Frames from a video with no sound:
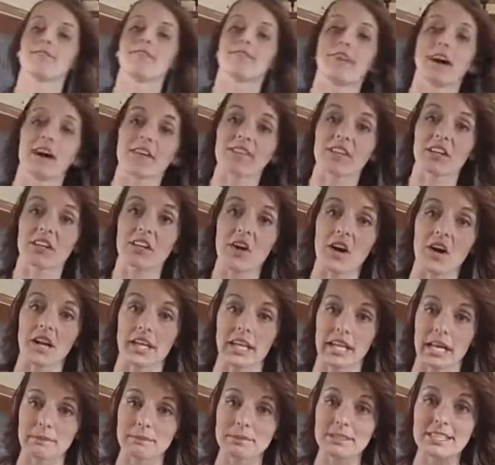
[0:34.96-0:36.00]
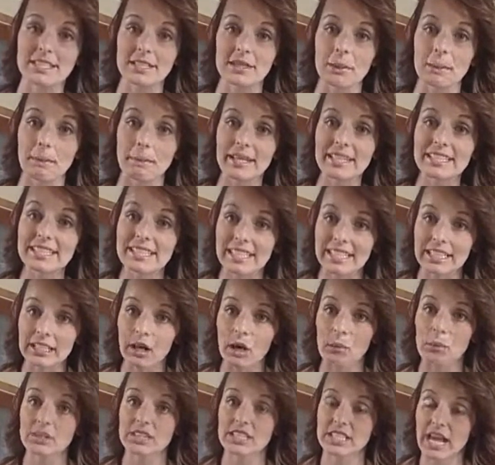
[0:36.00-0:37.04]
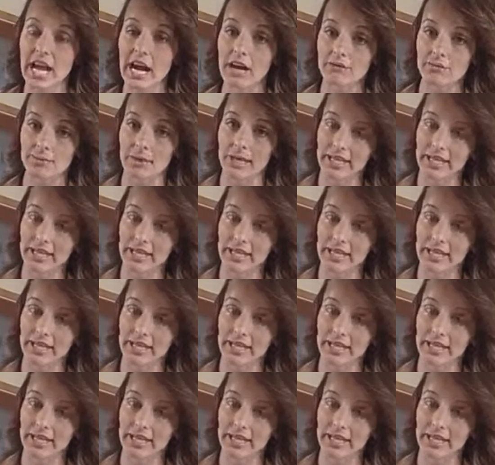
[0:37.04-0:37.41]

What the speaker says: 5 o'clock and I'm still missing almost half